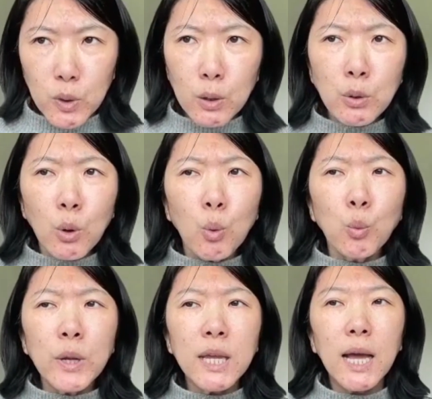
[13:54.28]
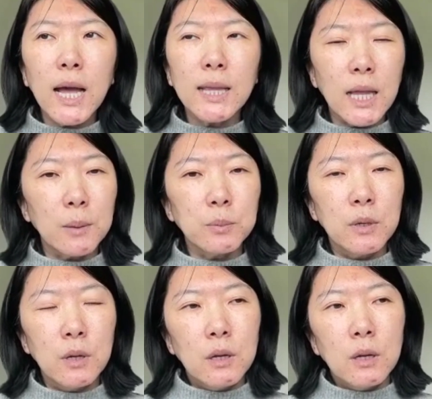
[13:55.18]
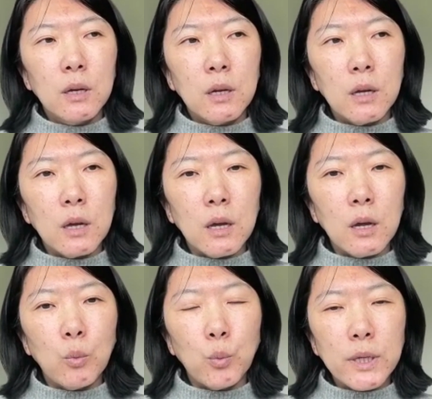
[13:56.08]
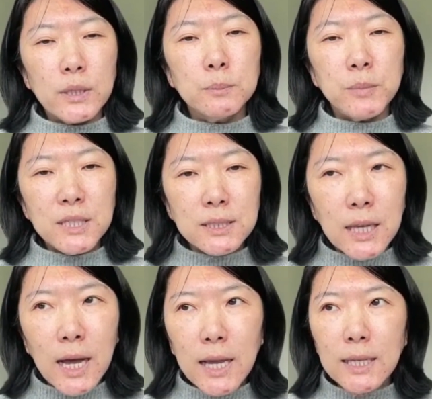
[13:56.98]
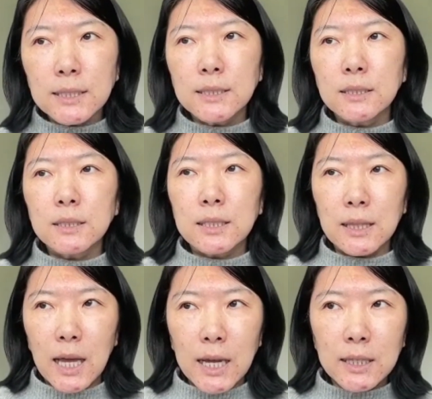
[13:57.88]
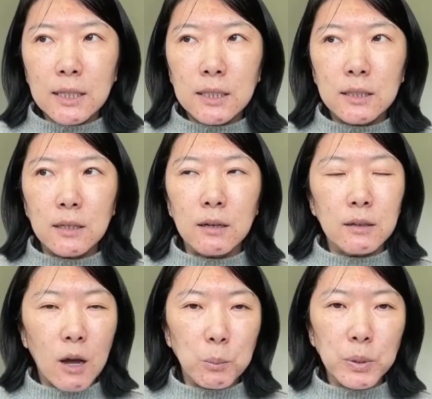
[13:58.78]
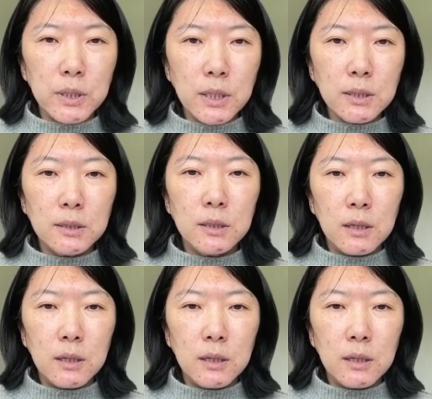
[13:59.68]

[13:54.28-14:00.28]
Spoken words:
So we end up with mid-size client companies